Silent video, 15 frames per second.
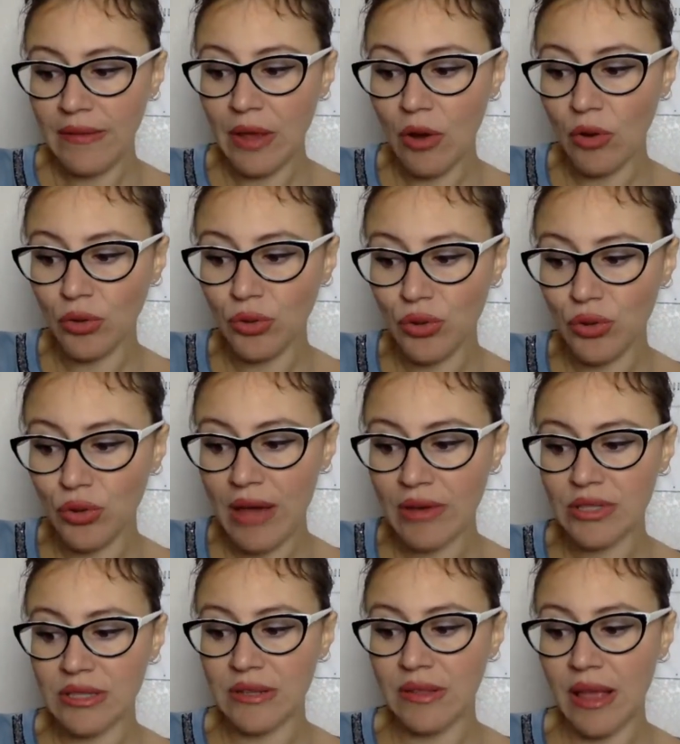And the whole
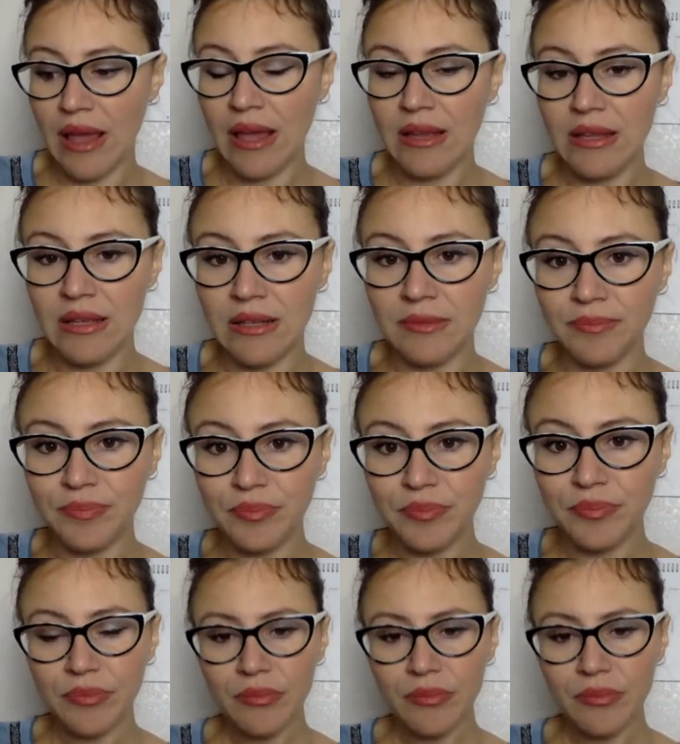2018